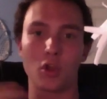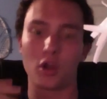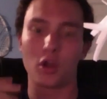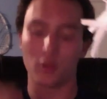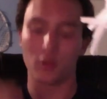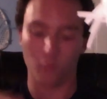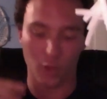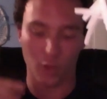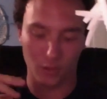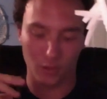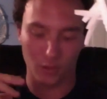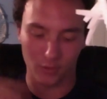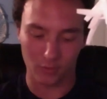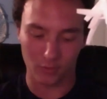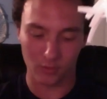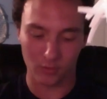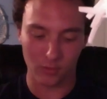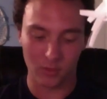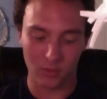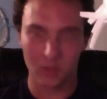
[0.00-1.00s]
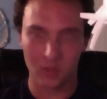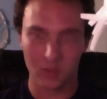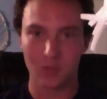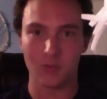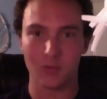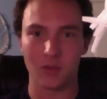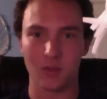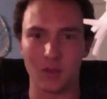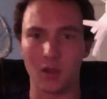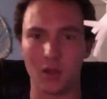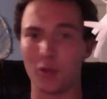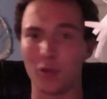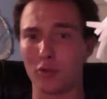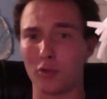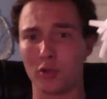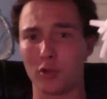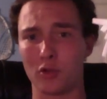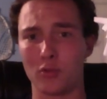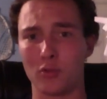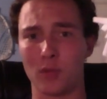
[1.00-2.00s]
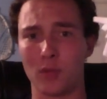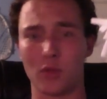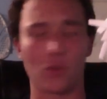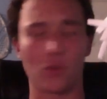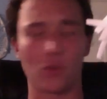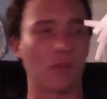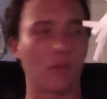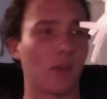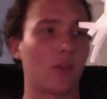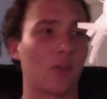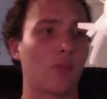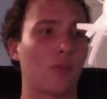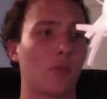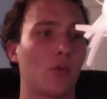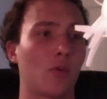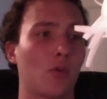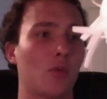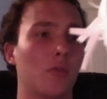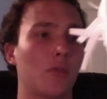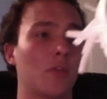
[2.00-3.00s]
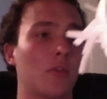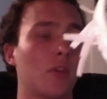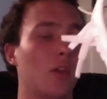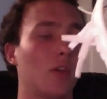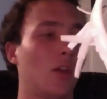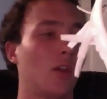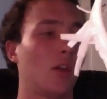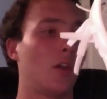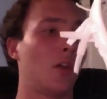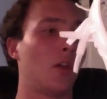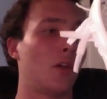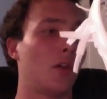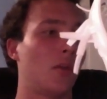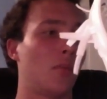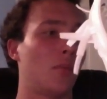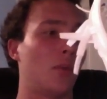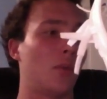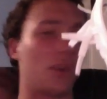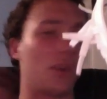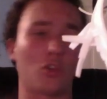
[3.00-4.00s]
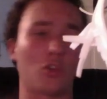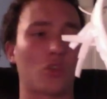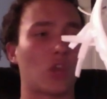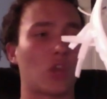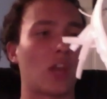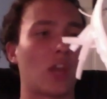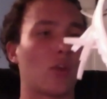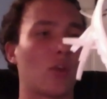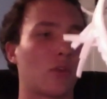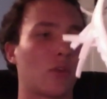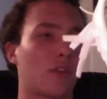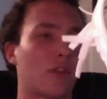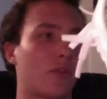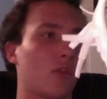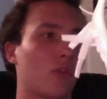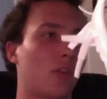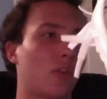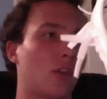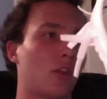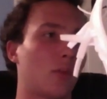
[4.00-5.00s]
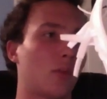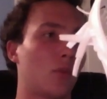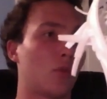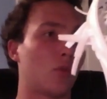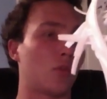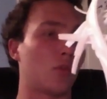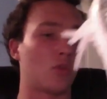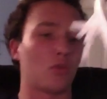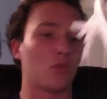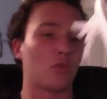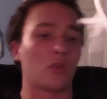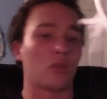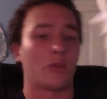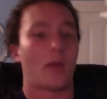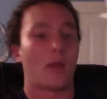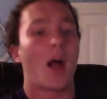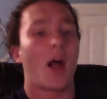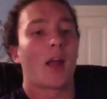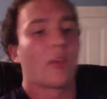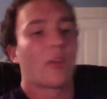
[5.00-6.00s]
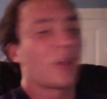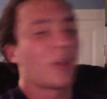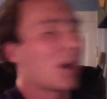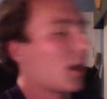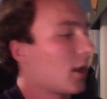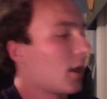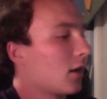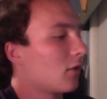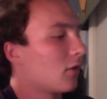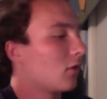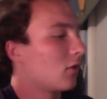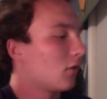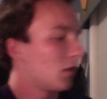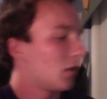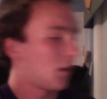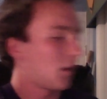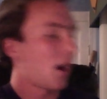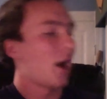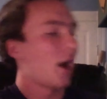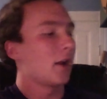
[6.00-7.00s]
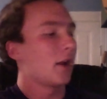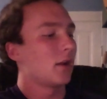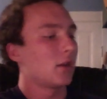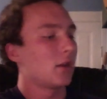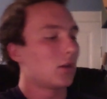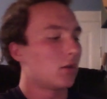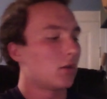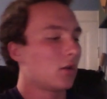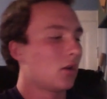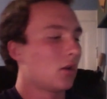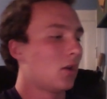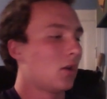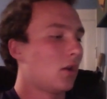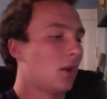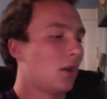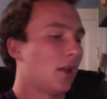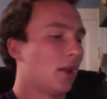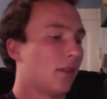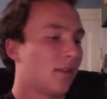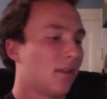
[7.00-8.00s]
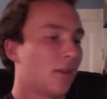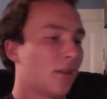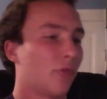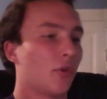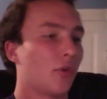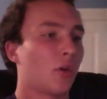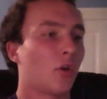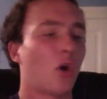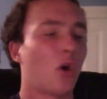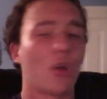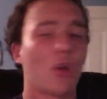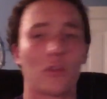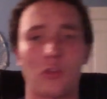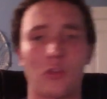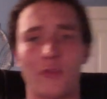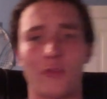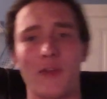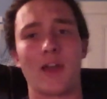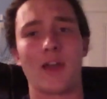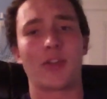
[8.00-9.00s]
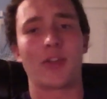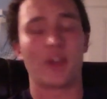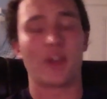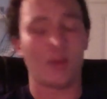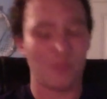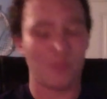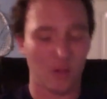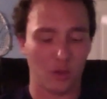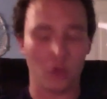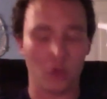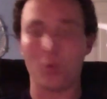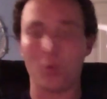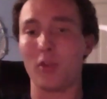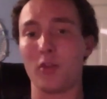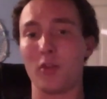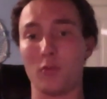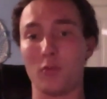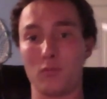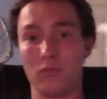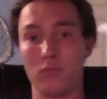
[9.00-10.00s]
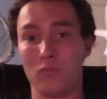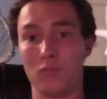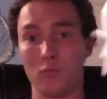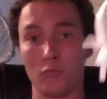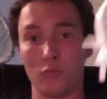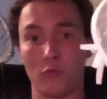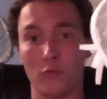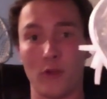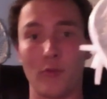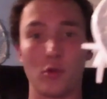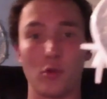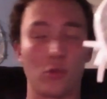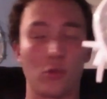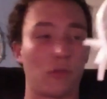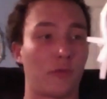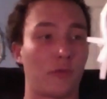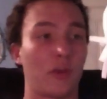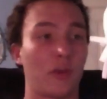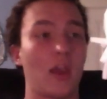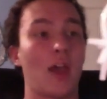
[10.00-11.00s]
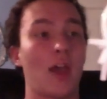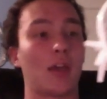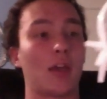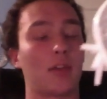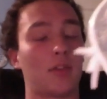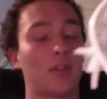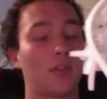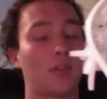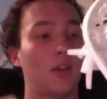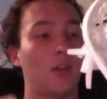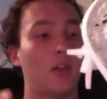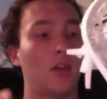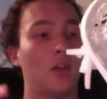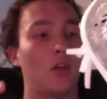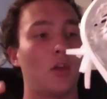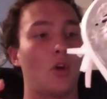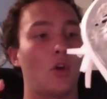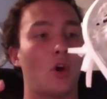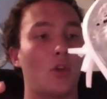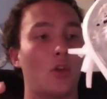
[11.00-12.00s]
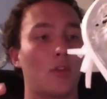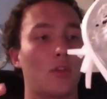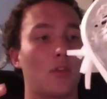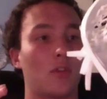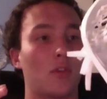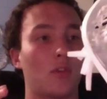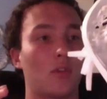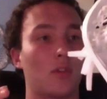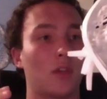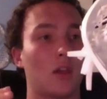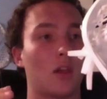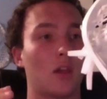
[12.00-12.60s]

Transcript: as well as the other 2 meshes, I suppose. But it just channels differently than I'm used to, so the pocket that I got in it is different. Also, the fact that I'm dealing with a Revo 3X causes the